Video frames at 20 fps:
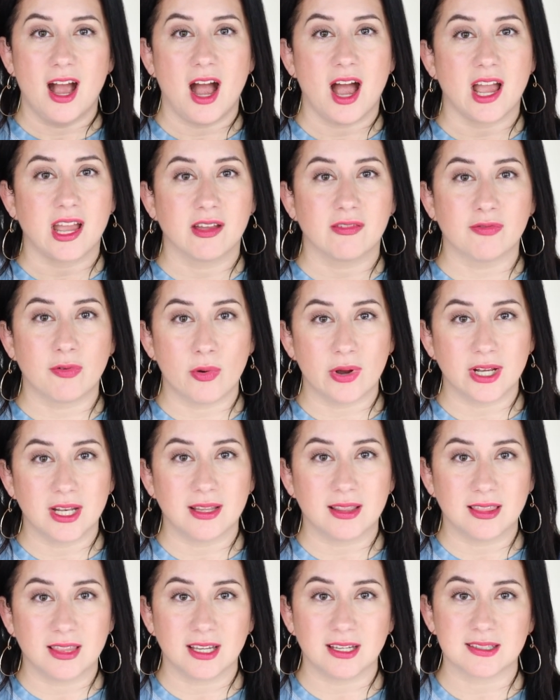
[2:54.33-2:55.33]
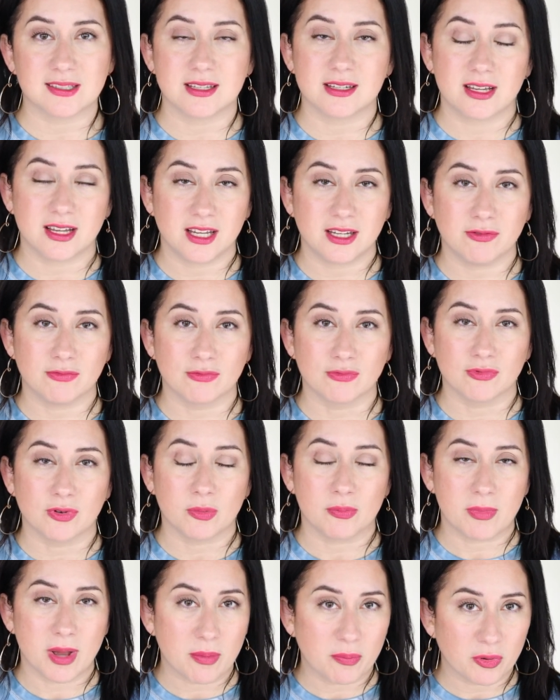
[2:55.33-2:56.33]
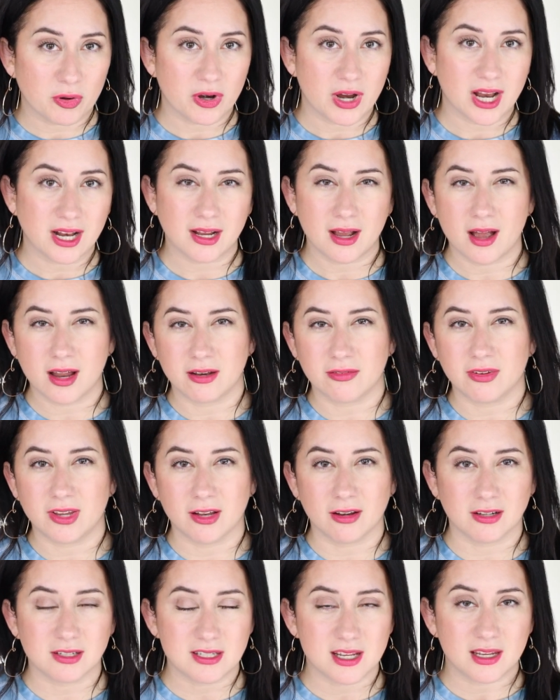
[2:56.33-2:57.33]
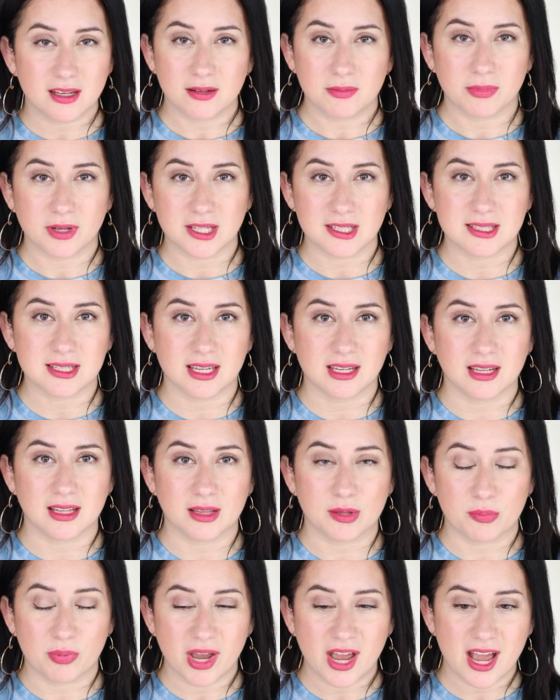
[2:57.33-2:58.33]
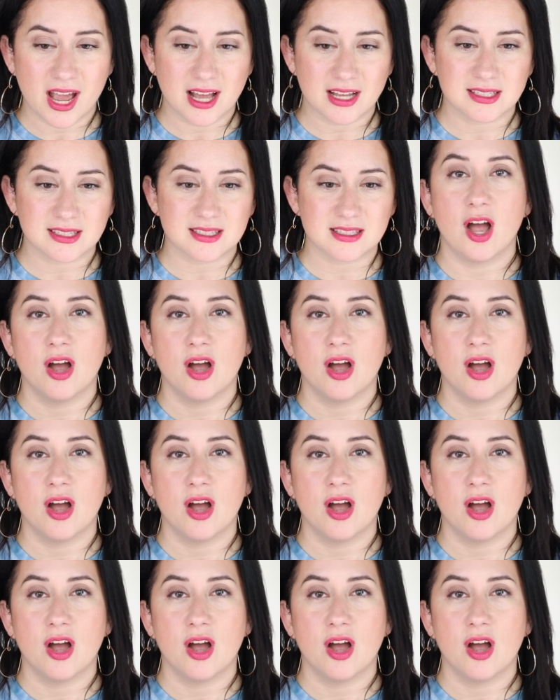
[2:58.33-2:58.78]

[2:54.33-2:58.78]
I avoided things that I remember had kind of irritated my skin in the past.